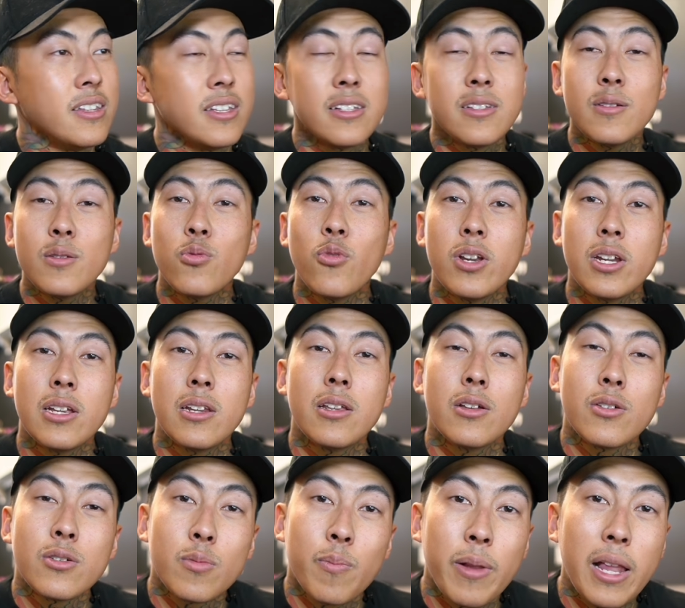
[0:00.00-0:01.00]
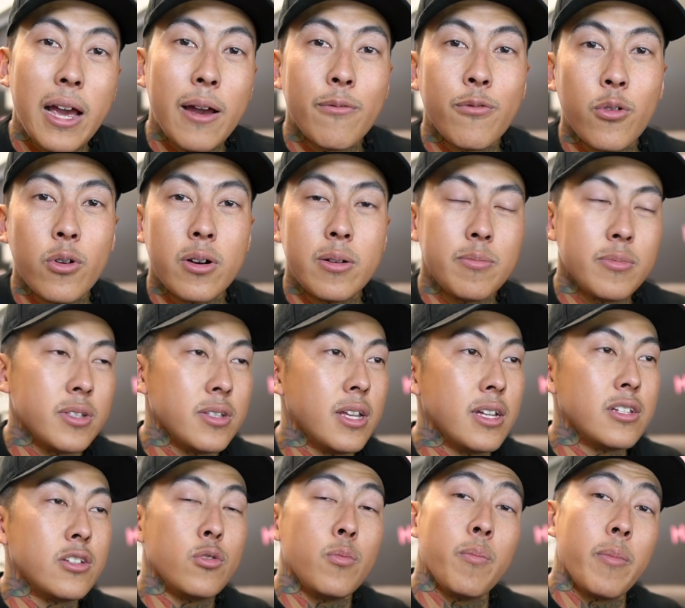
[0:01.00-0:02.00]
This is one of those platforms
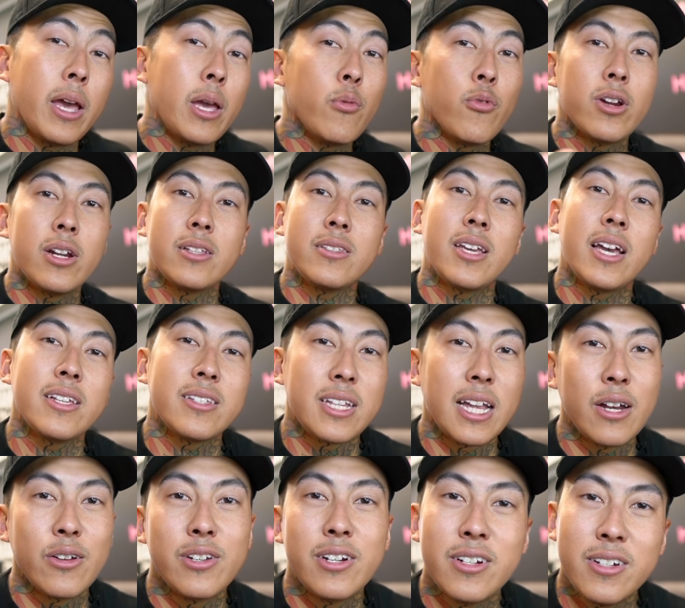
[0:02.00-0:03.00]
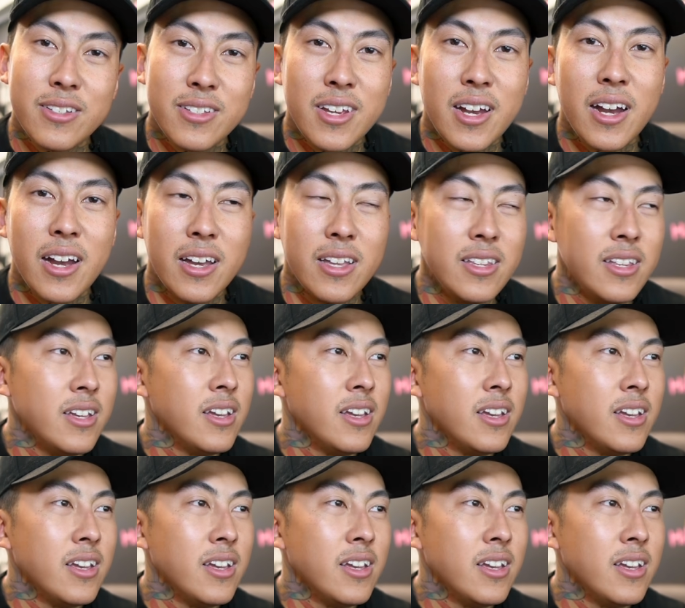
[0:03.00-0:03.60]
that you may want to test out your design.